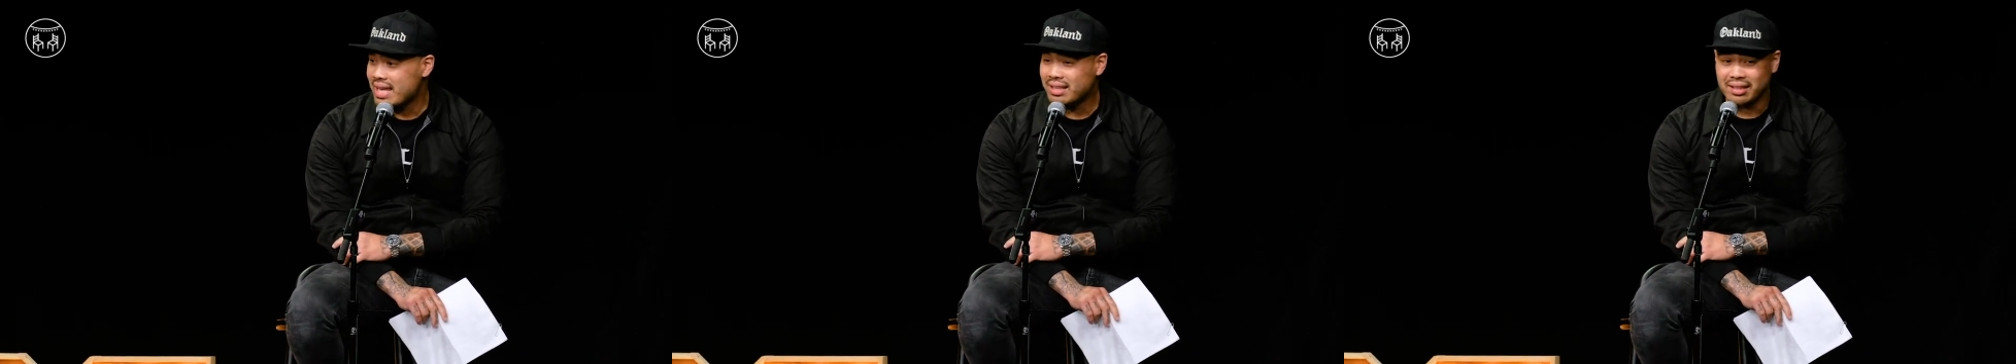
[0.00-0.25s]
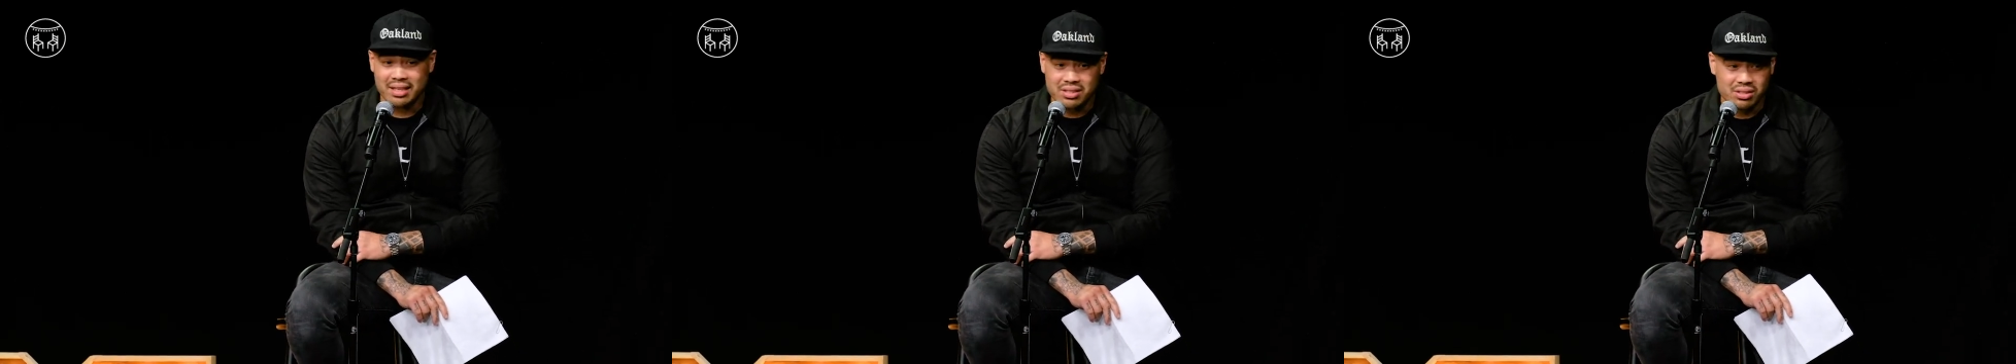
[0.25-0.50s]

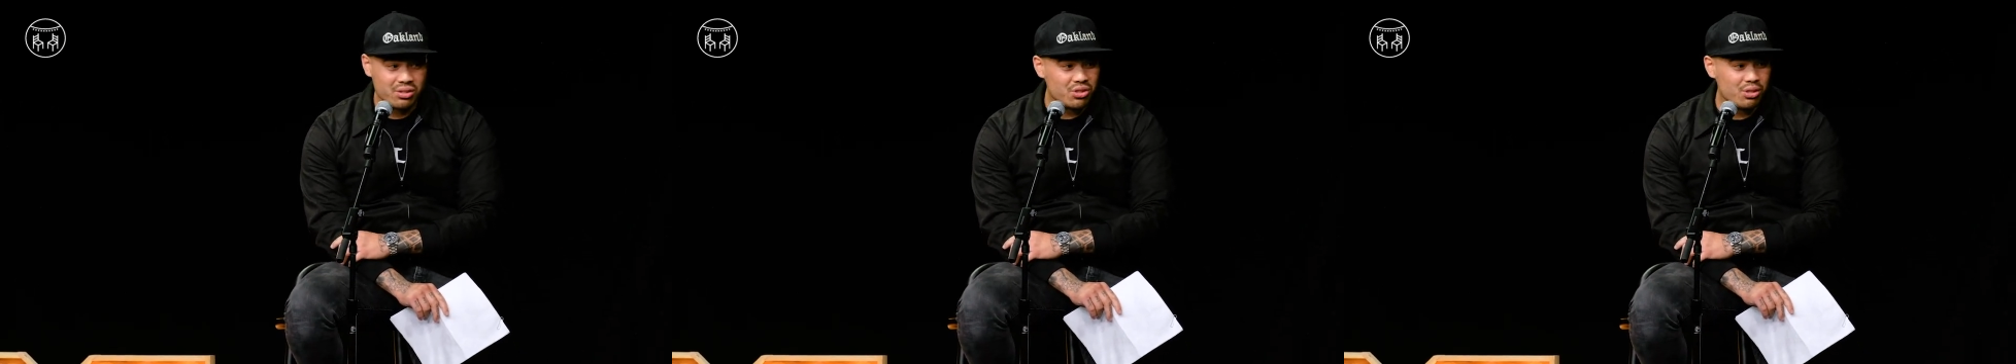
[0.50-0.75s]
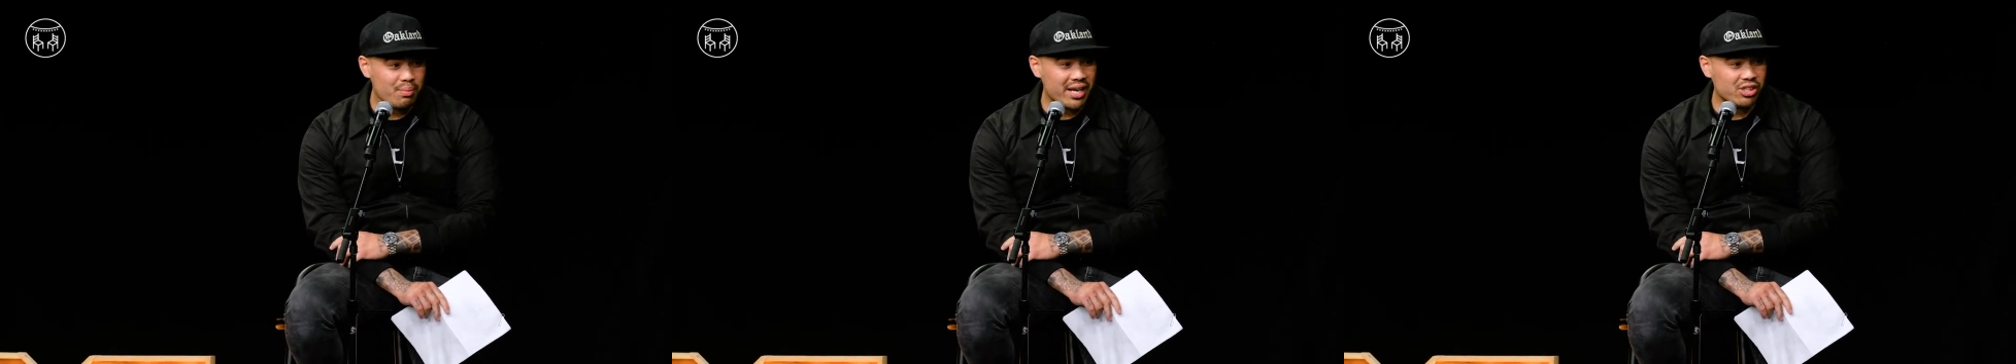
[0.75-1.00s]
and listen
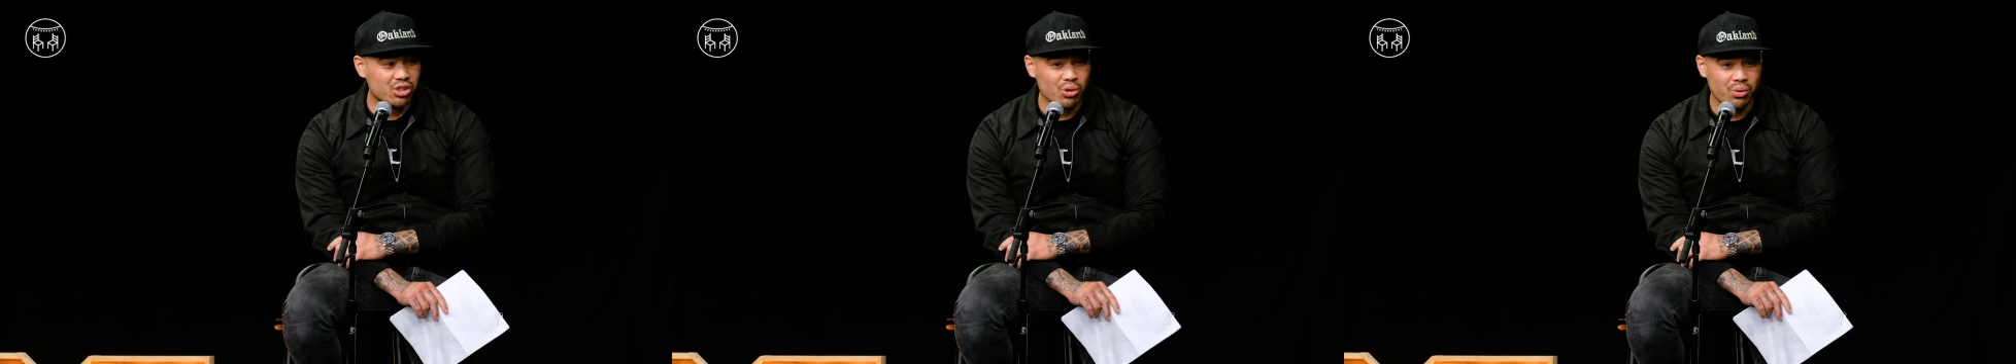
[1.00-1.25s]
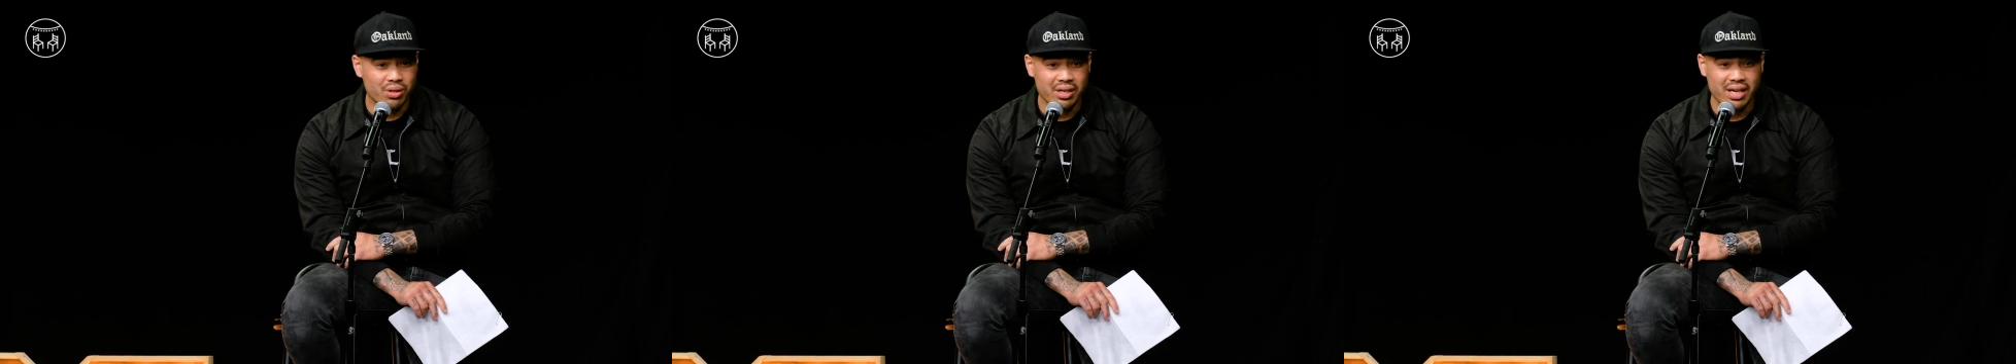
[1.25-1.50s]
to my
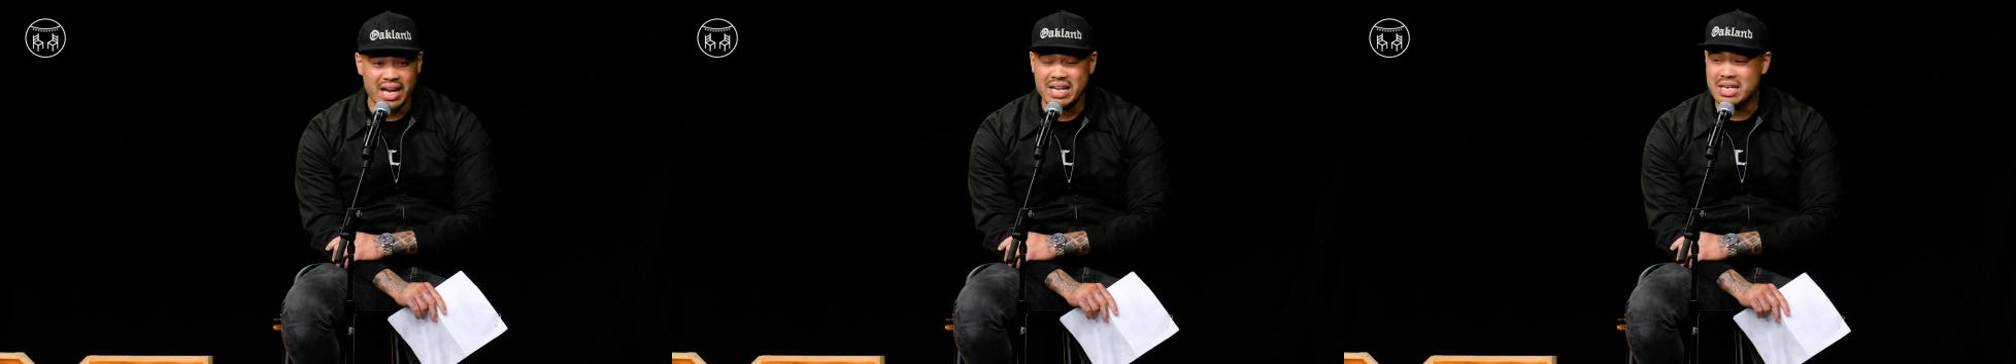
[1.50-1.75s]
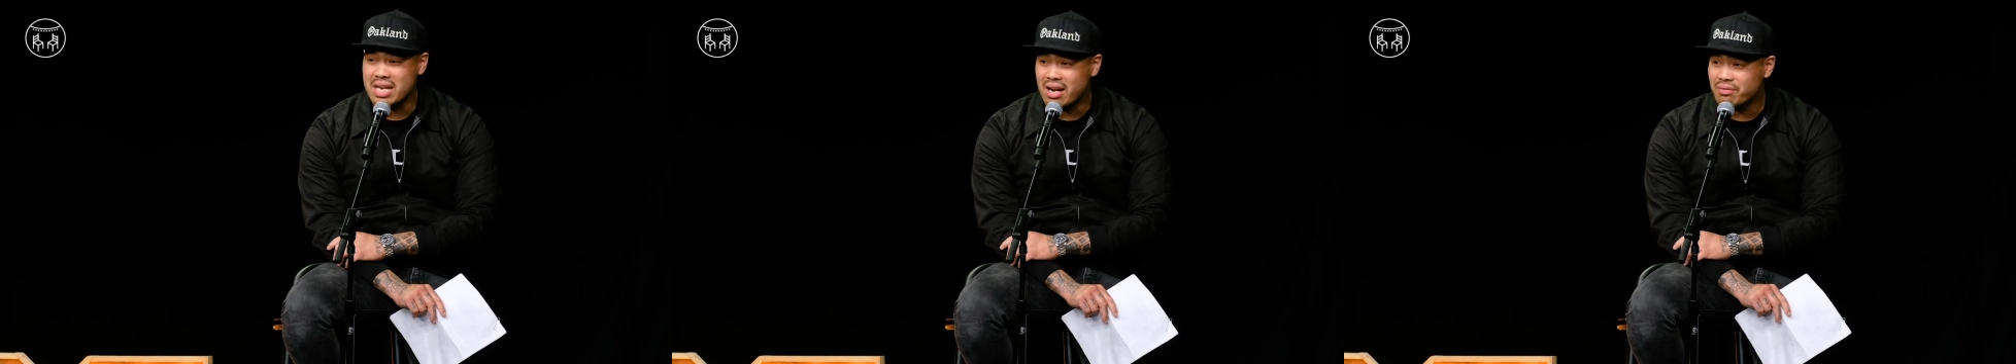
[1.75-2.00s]
story, I
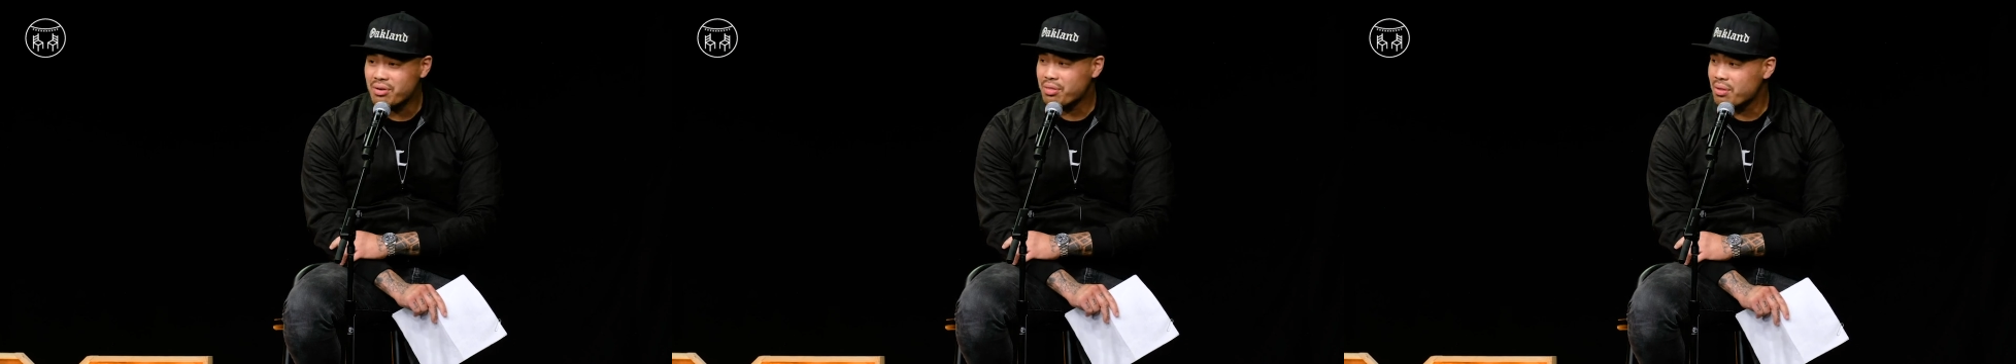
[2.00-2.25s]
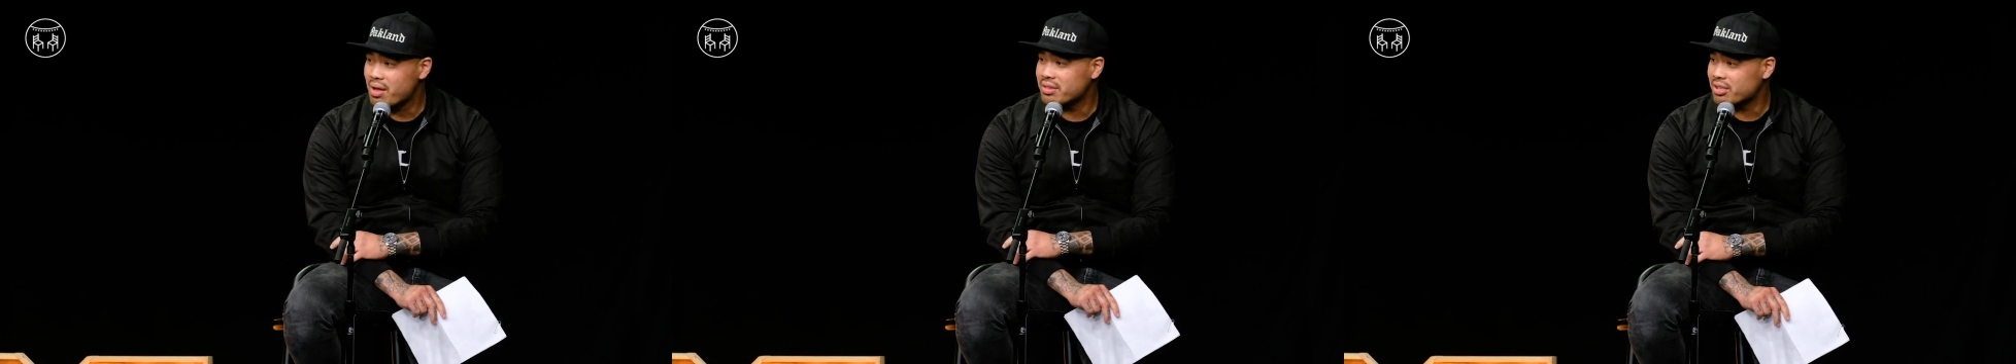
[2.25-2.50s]
never
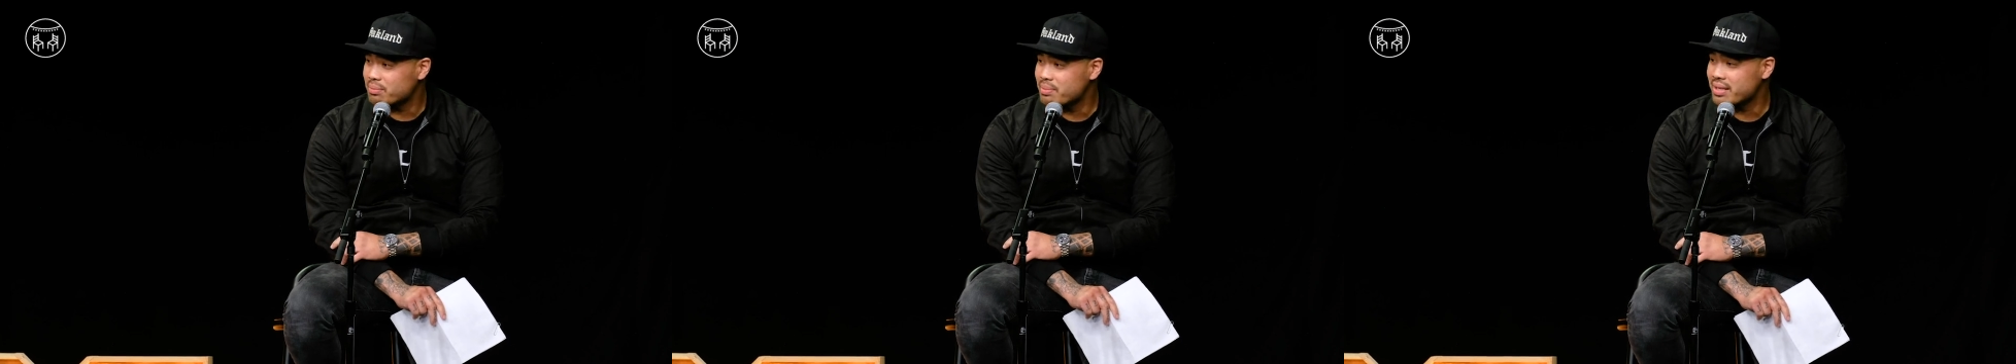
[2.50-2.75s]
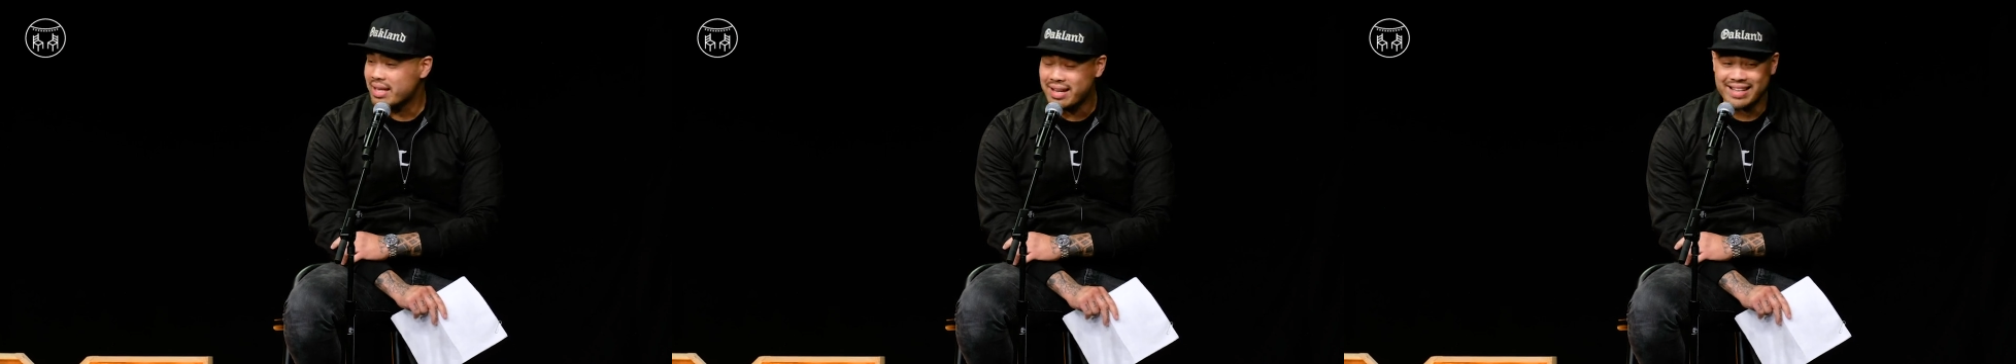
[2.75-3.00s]
thought there
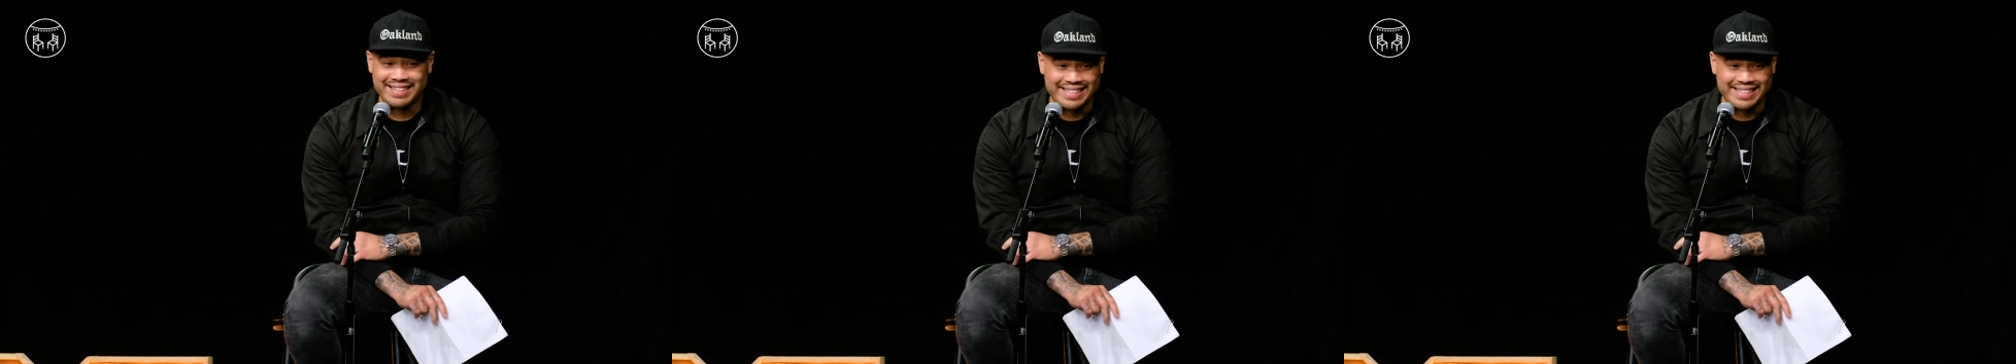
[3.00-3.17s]
would be a